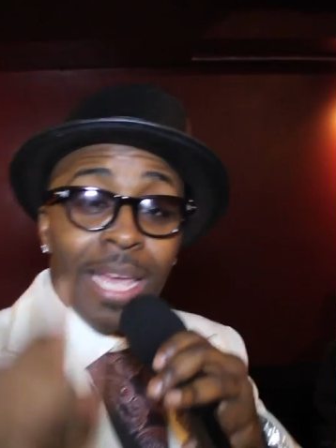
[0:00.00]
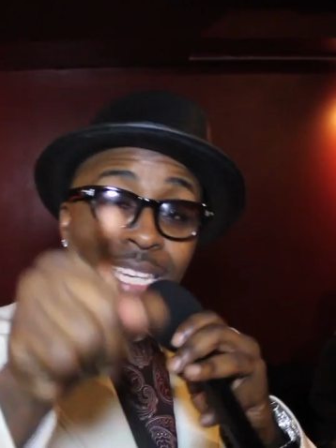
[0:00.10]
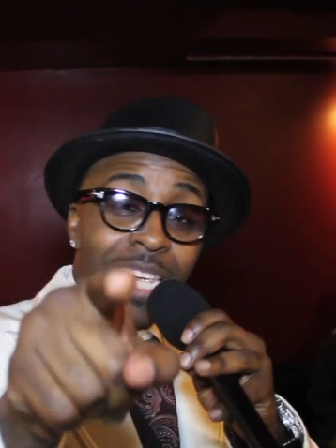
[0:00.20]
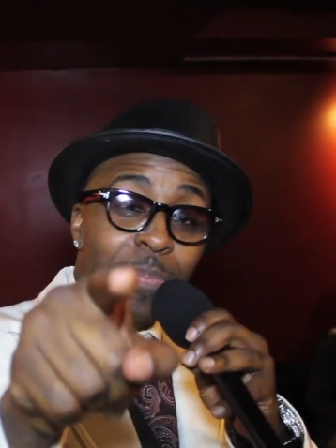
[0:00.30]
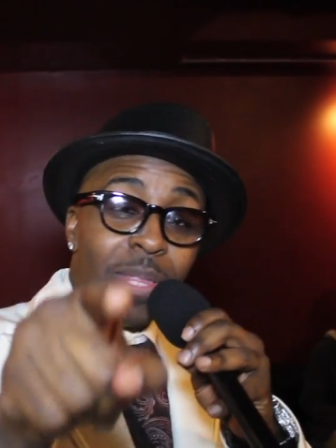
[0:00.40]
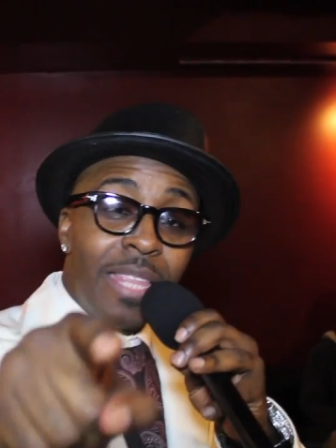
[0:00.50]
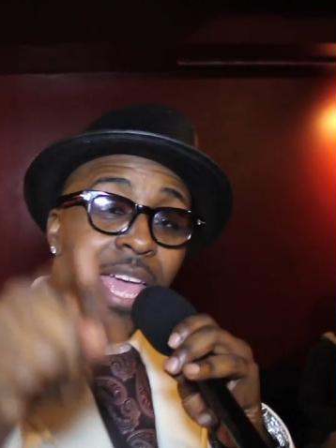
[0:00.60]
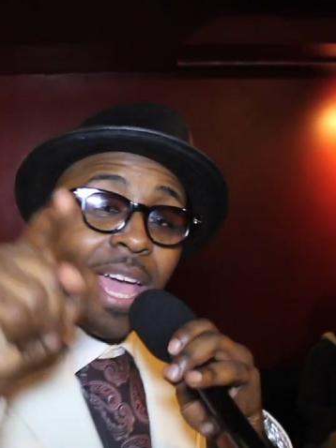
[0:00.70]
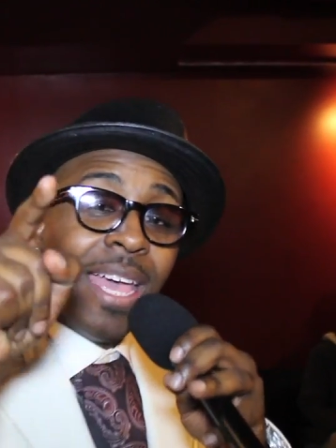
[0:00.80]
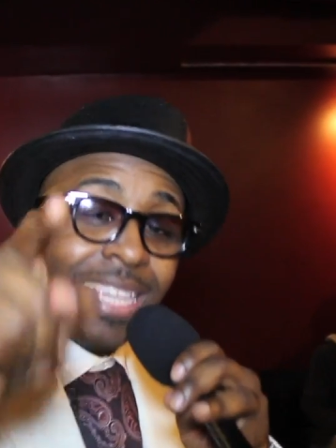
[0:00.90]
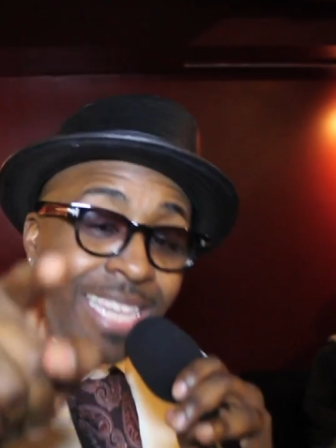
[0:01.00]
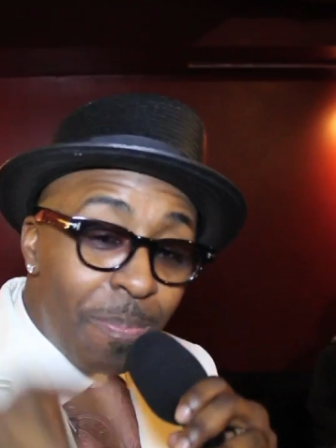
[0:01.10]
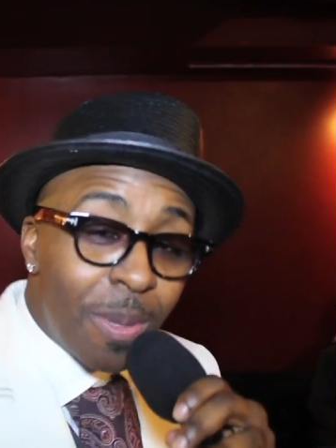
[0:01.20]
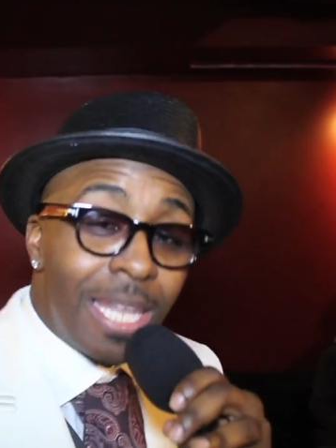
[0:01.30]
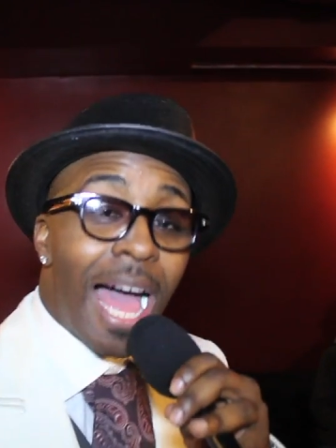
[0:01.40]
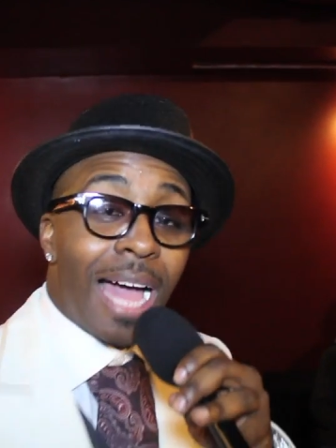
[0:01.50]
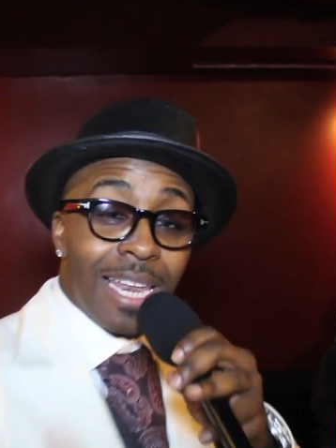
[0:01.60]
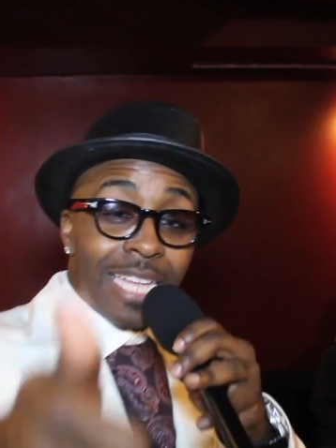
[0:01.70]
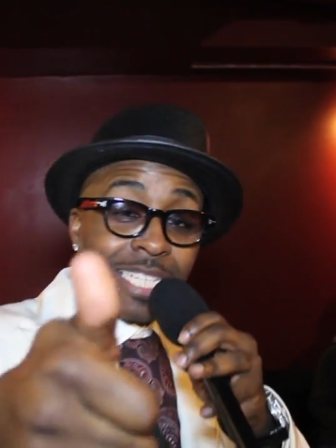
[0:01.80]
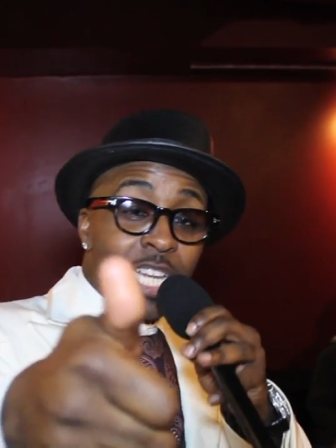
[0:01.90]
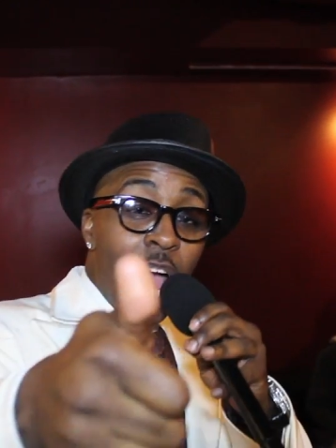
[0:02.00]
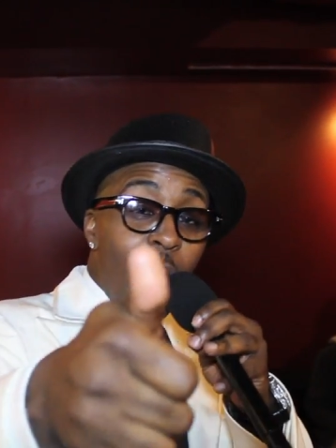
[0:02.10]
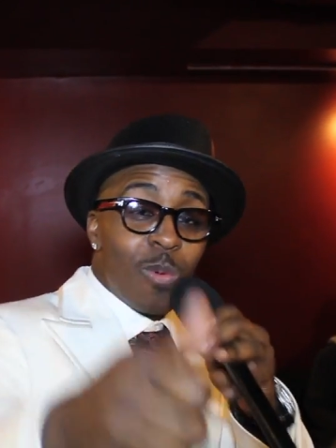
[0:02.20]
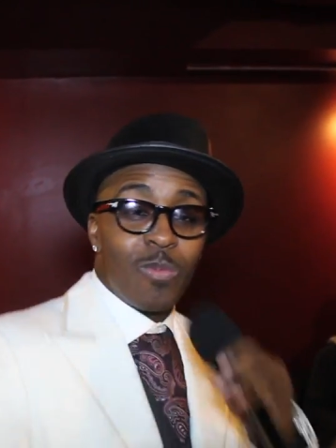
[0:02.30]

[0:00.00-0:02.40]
Keep it there, keep it locked. Let's go!